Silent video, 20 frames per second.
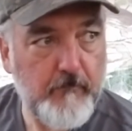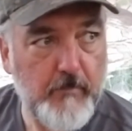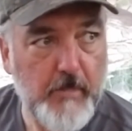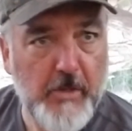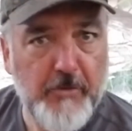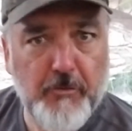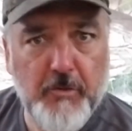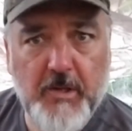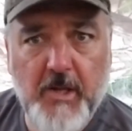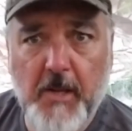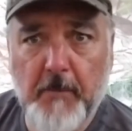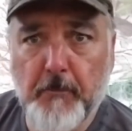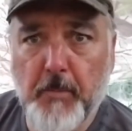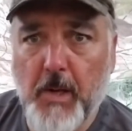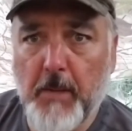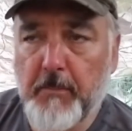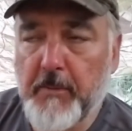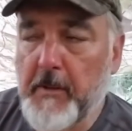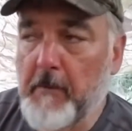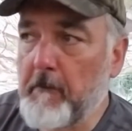So I caught
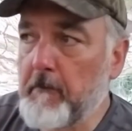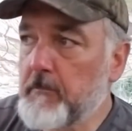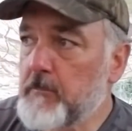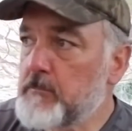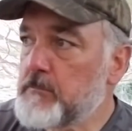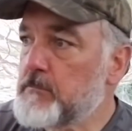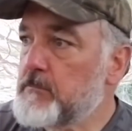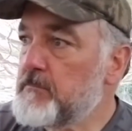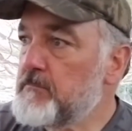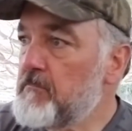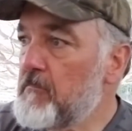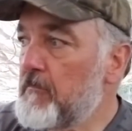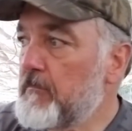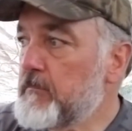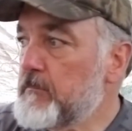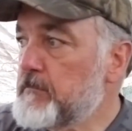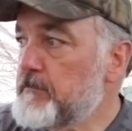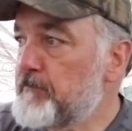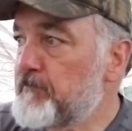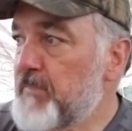probably,
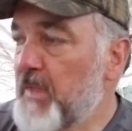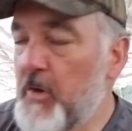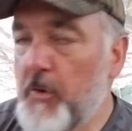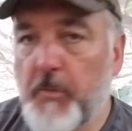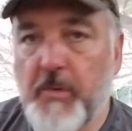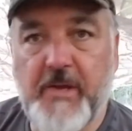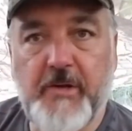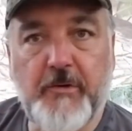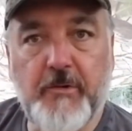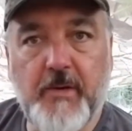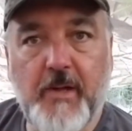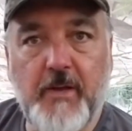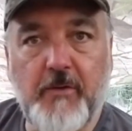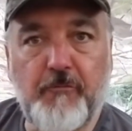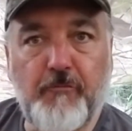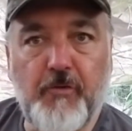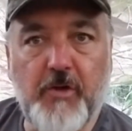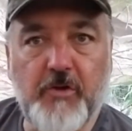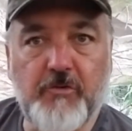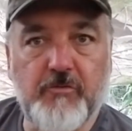I don't know, 8 or 9
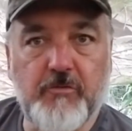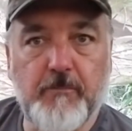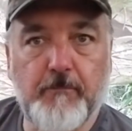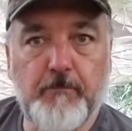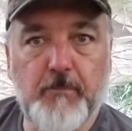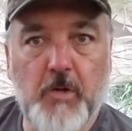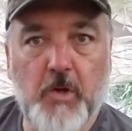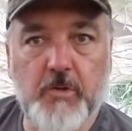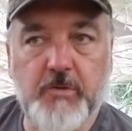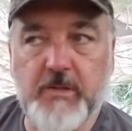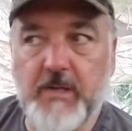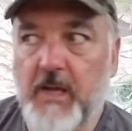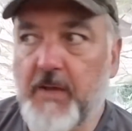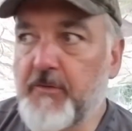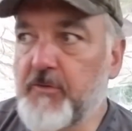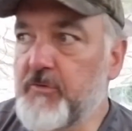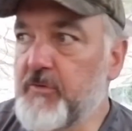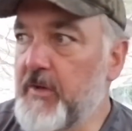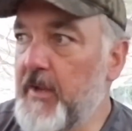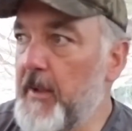fish
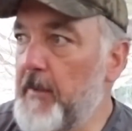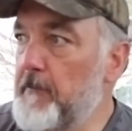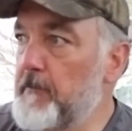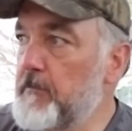altogether today.